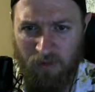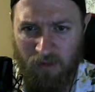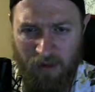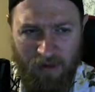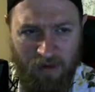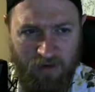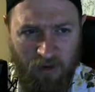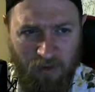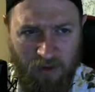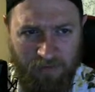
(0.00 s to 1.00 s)

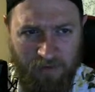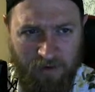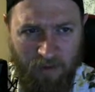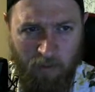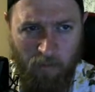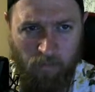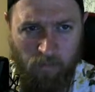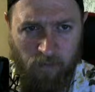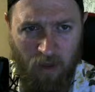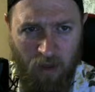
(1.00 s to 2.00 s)
No, not there.
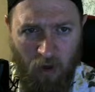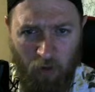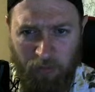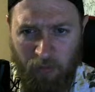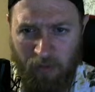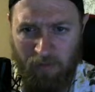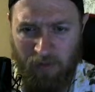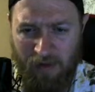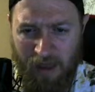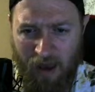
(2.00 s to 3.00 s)
Ultimately, what I'm
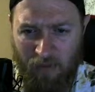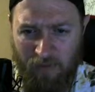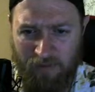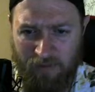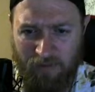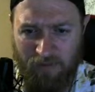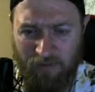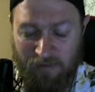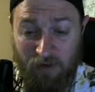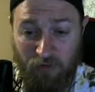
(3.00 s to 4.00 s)
doing now is
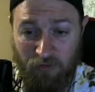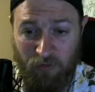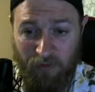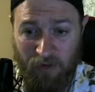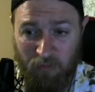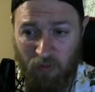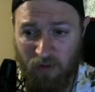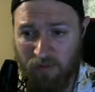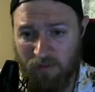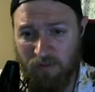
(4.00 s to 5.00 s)
signals are really
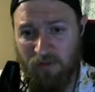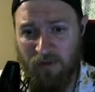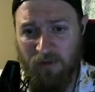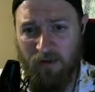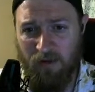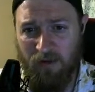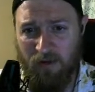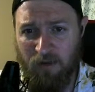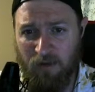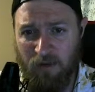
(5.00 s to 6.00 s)
important here.
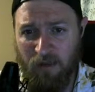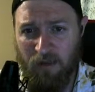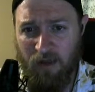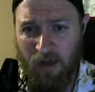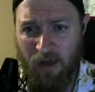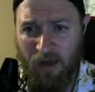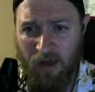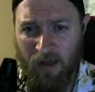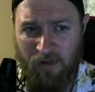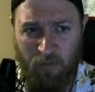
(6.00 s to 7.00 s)

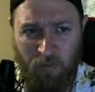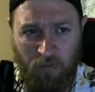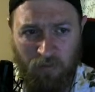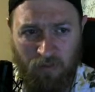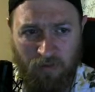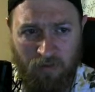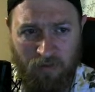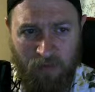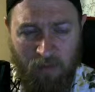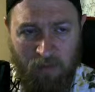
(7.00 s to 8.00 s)
And
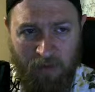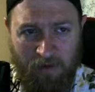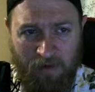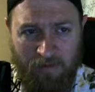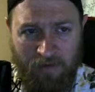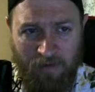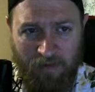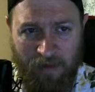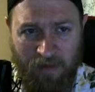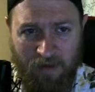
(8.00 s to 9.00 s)
the ability to
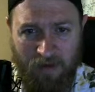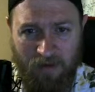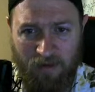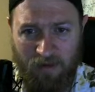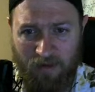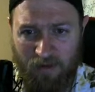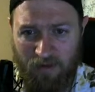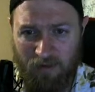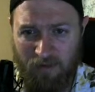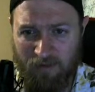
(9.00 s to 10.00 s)
link.
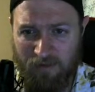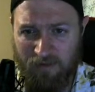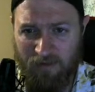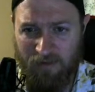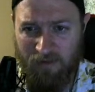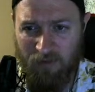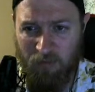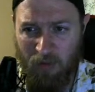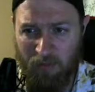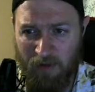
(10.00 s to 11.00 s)
Let's see, this is
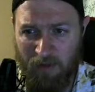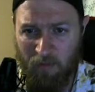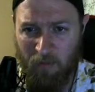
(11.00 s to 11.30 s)
probably it.